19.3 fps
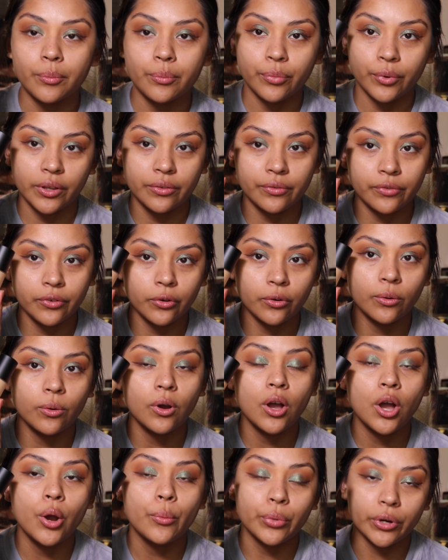
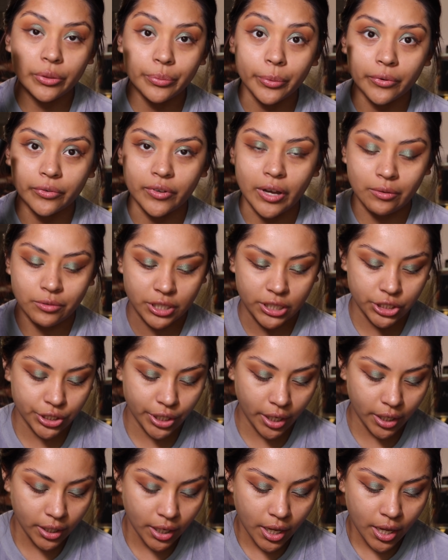Breathable
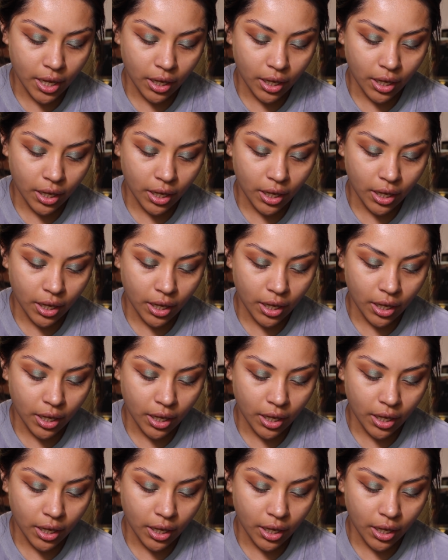Foundation,